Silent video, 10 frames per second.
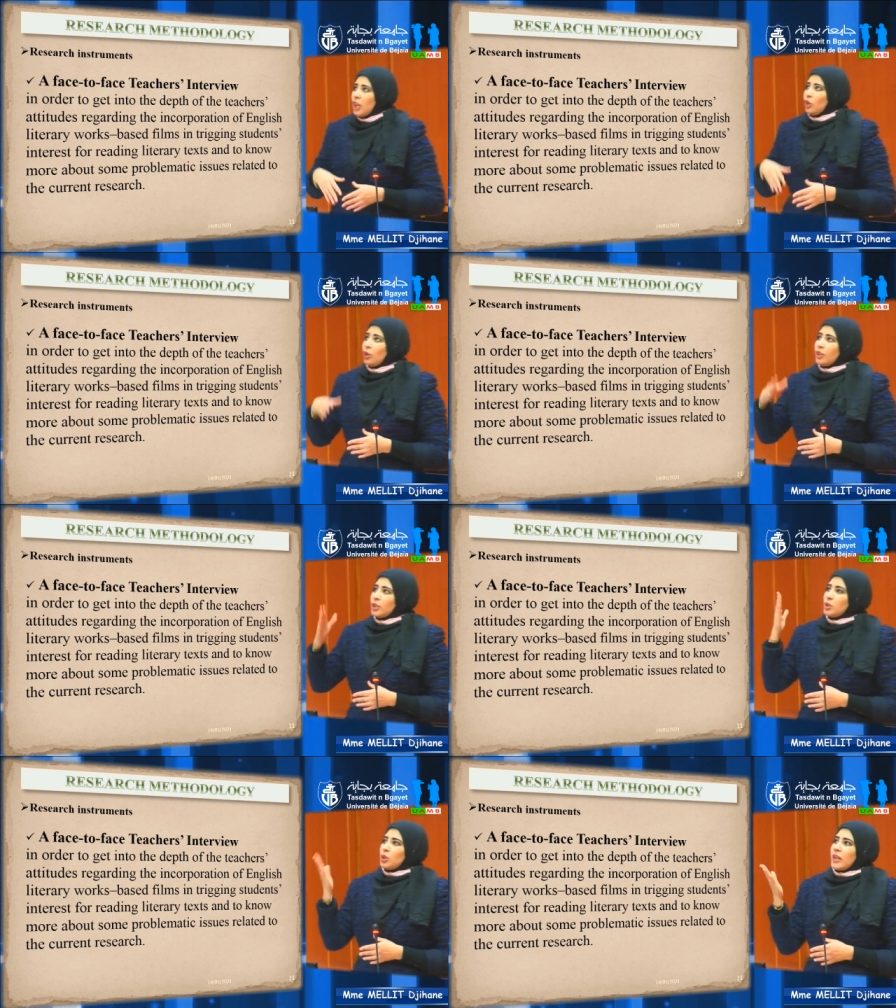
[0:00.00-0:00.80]
in
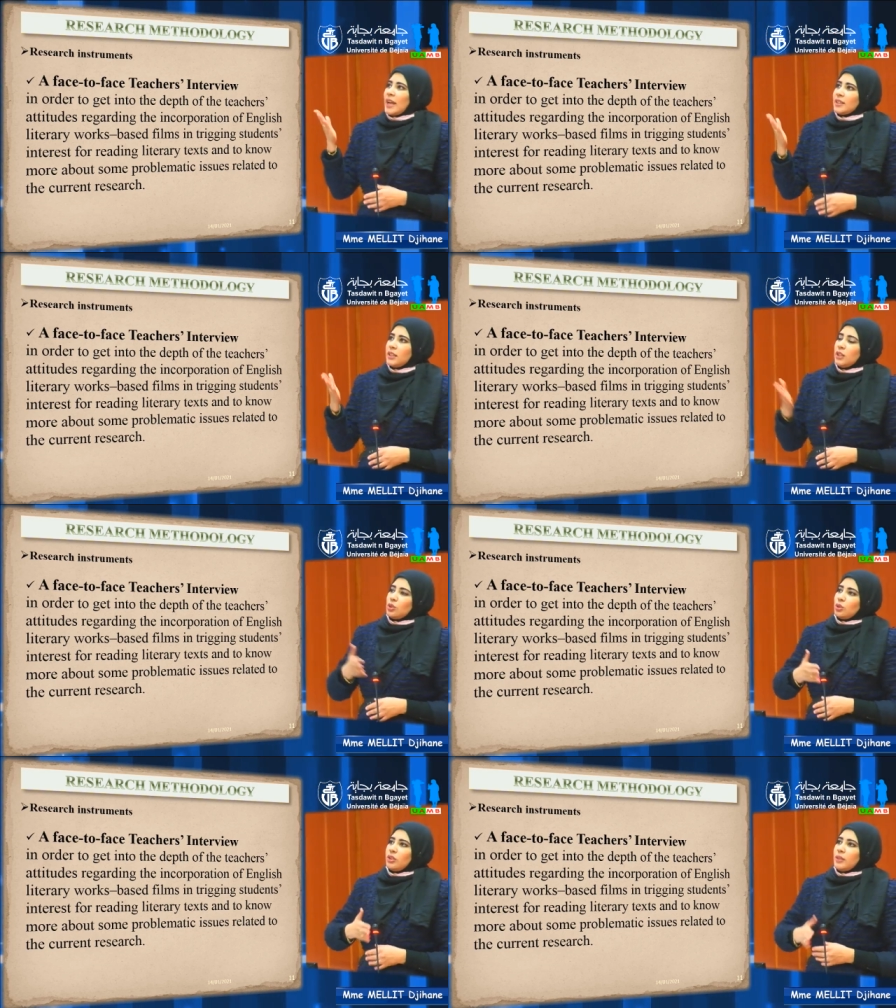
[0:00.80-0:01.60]
order to get
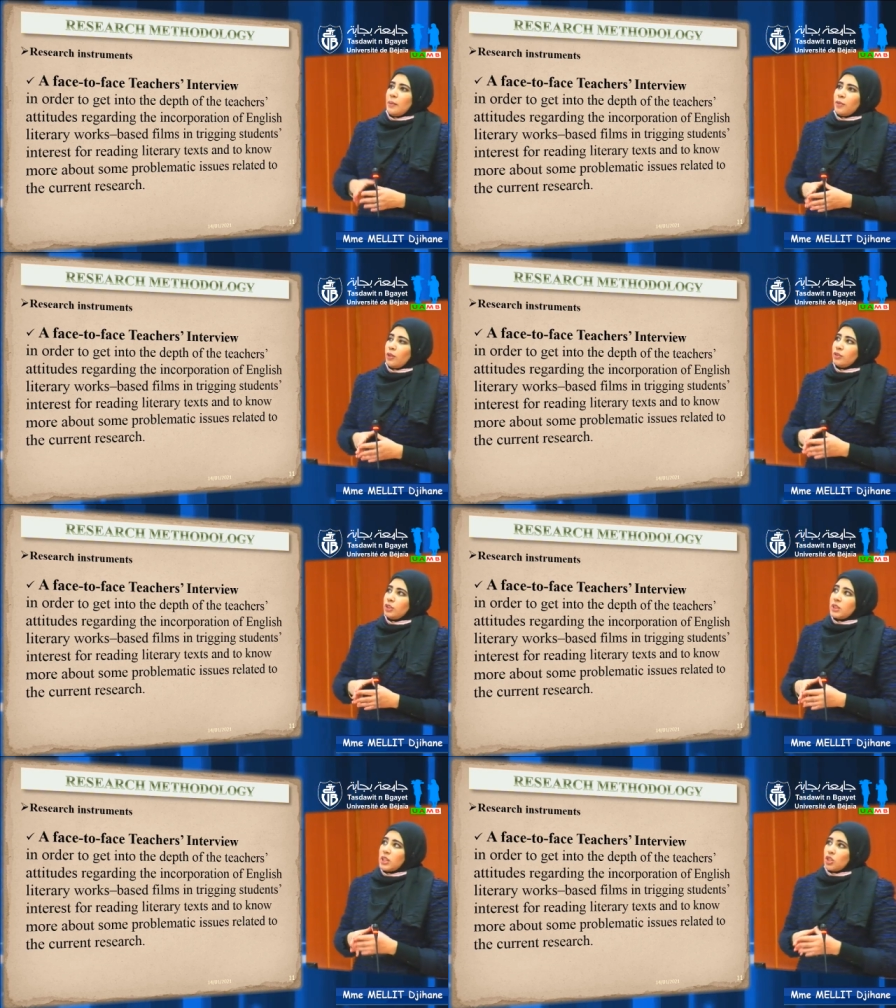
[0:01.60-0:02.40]
into the depth of
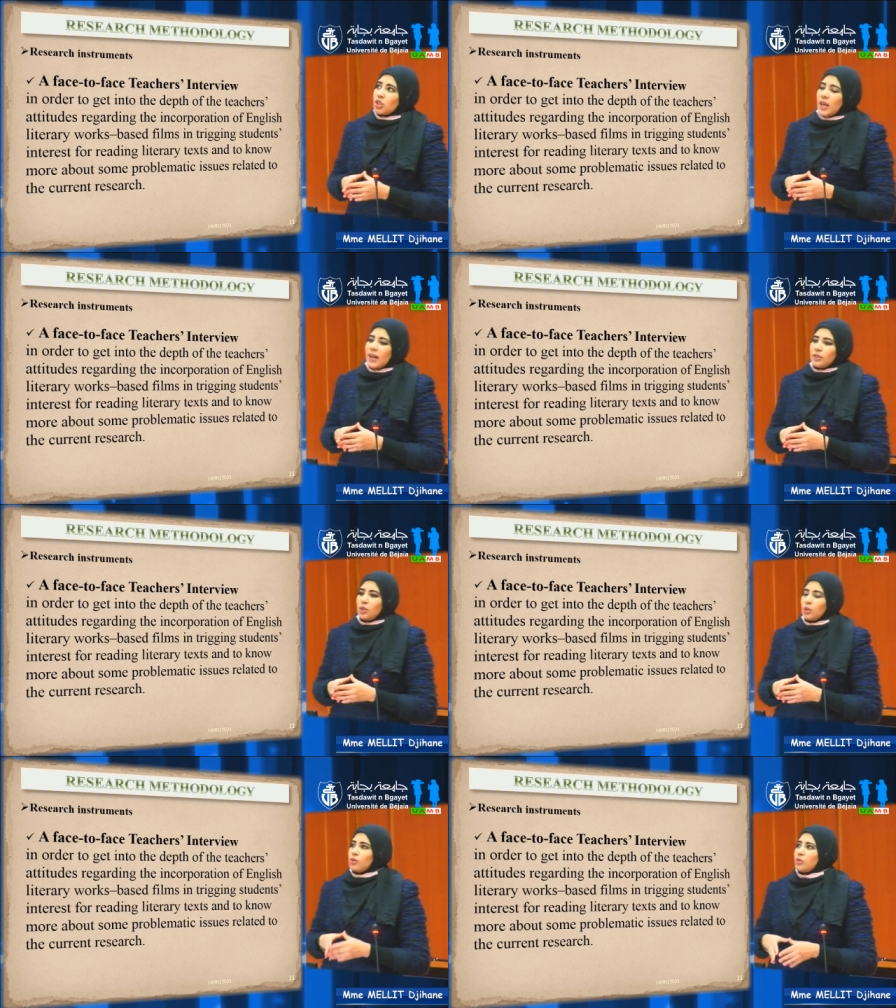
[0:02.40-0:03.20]
the teacher's
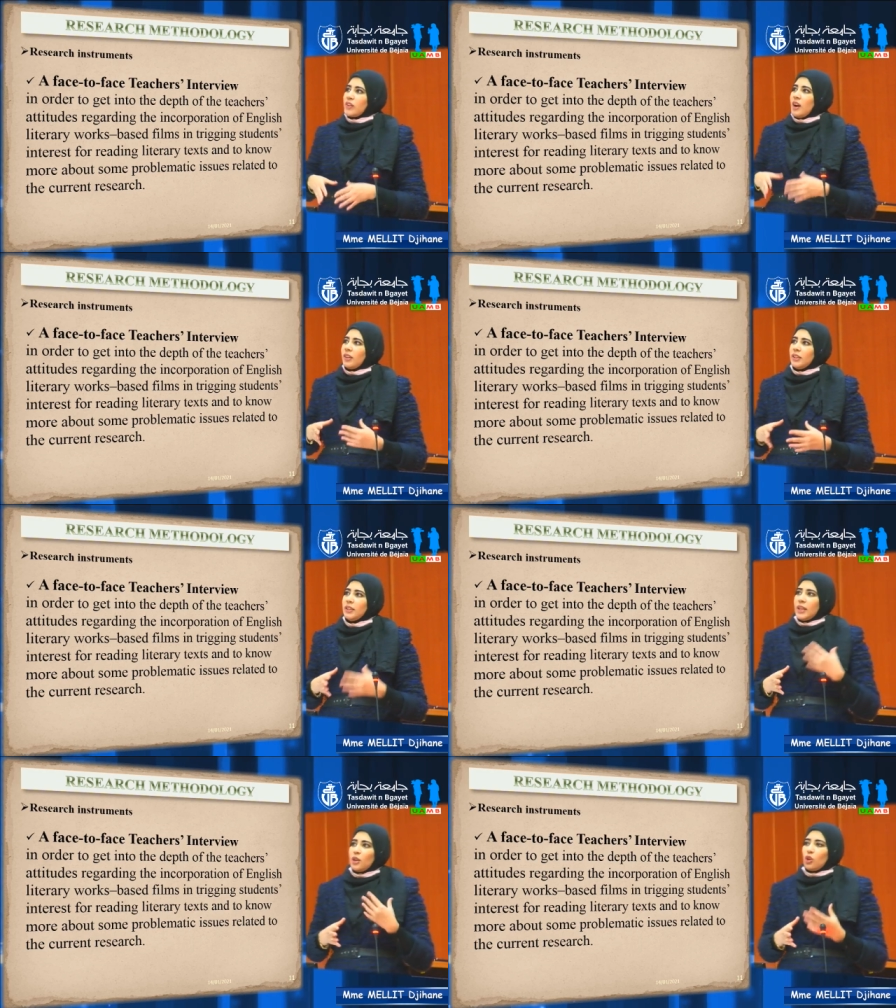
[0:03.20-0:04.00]
attitudes
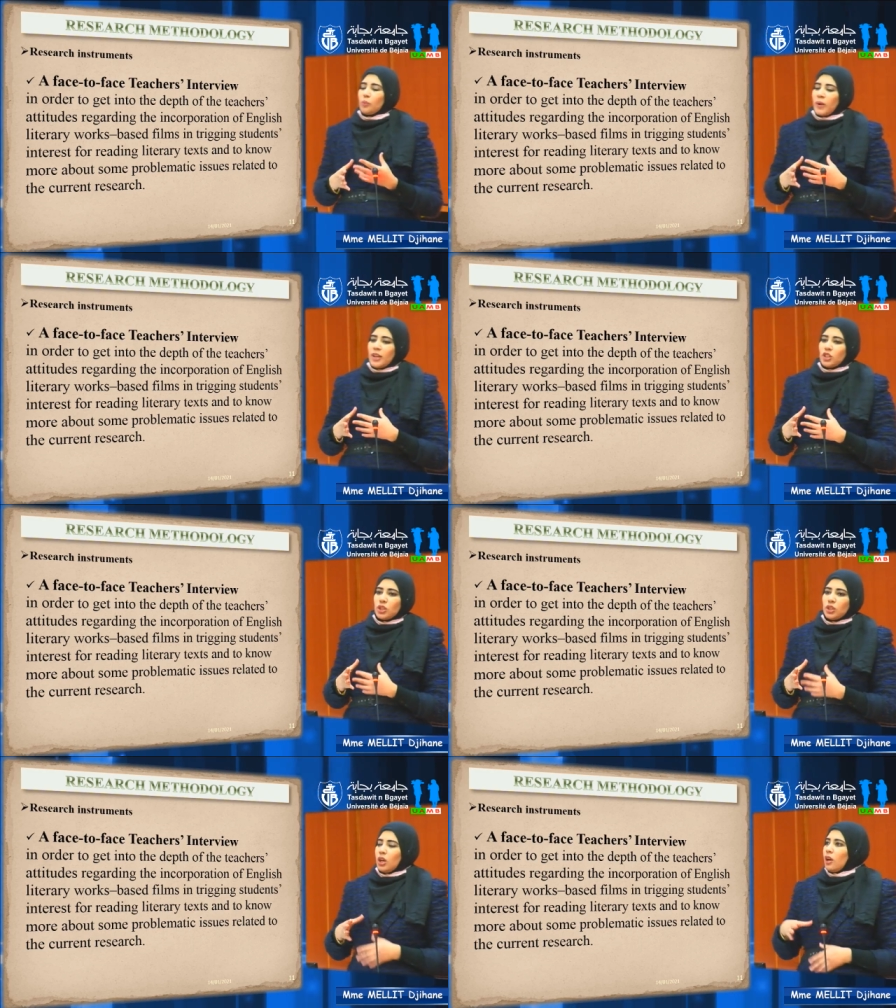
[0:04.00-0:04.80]
regarding the
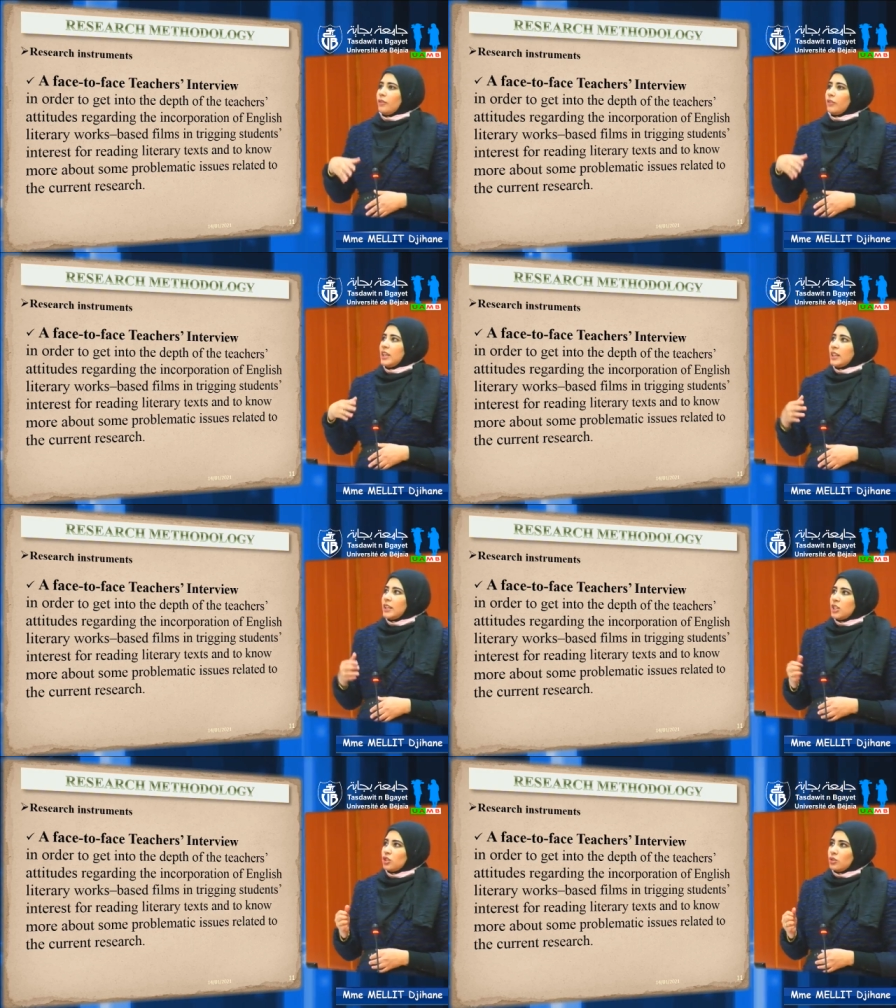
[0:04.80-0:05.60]
incorporation of
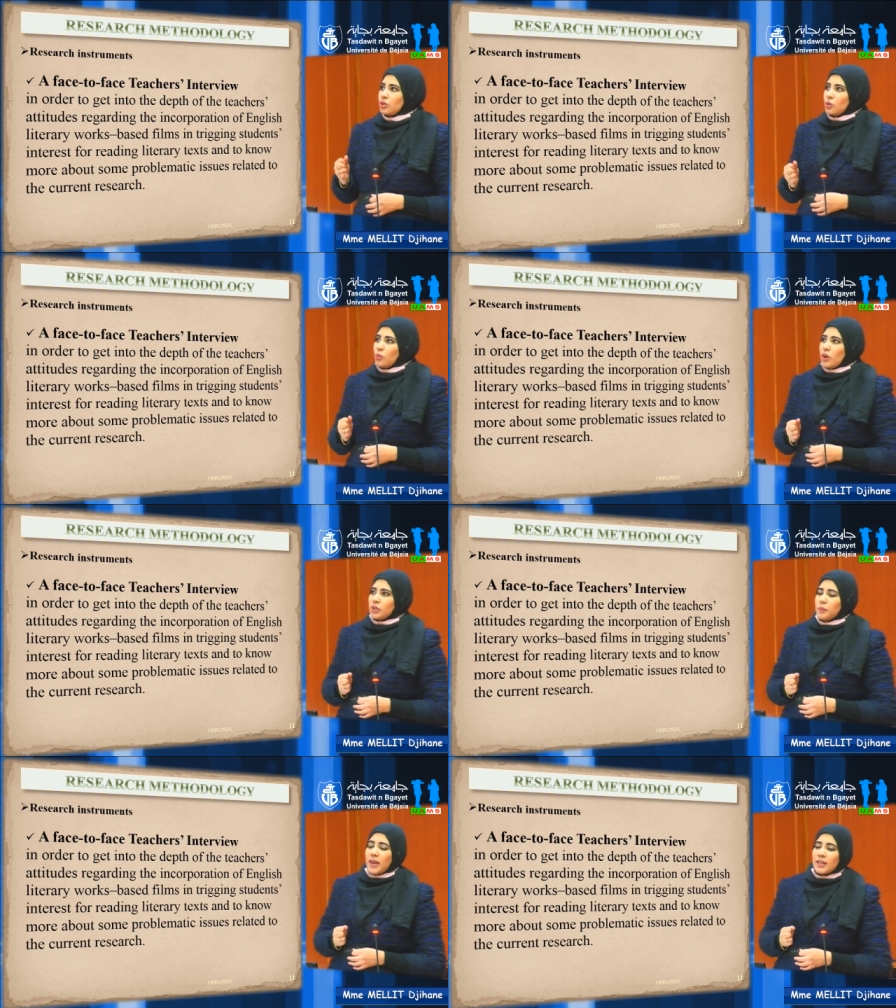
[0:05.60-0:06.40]
English literary
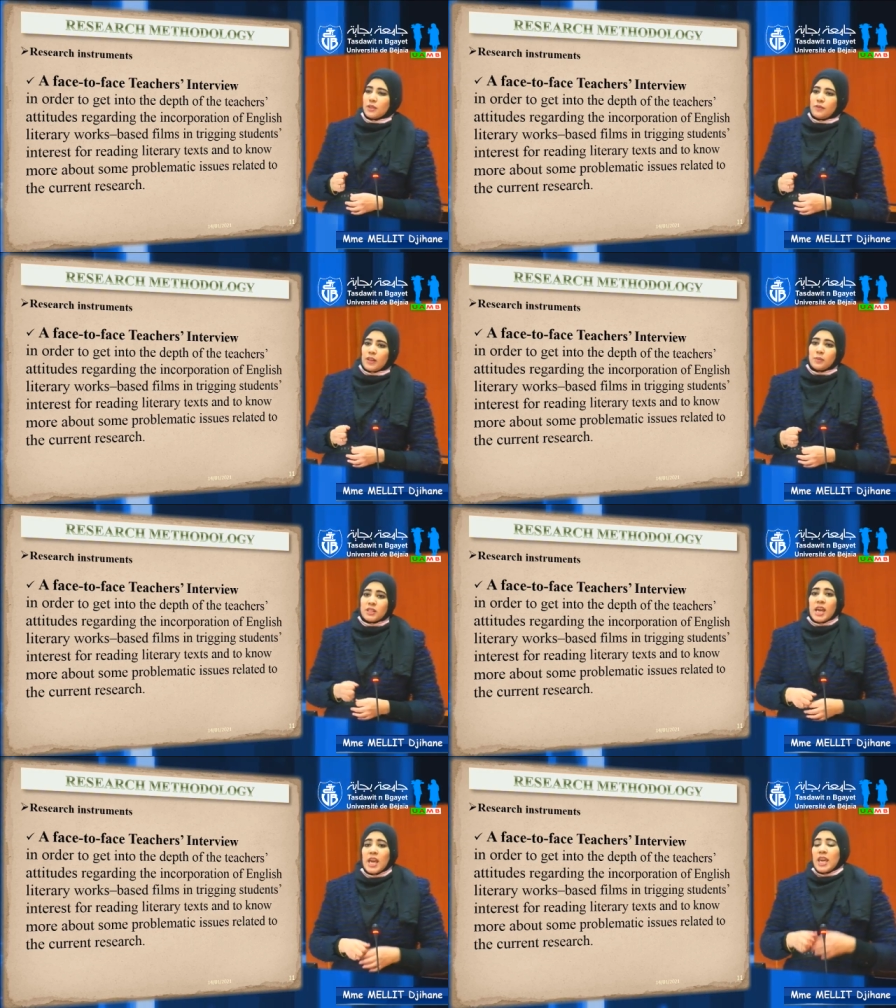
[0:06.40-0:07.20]
works-based
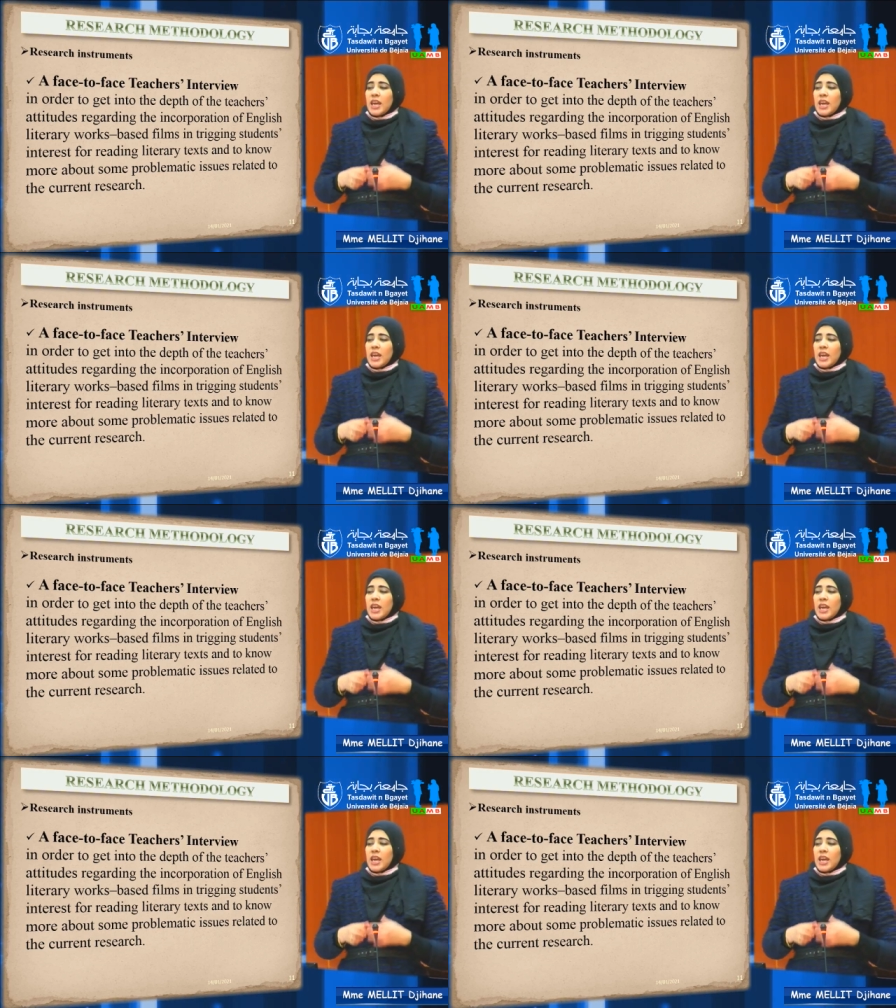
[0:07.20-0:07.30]
films,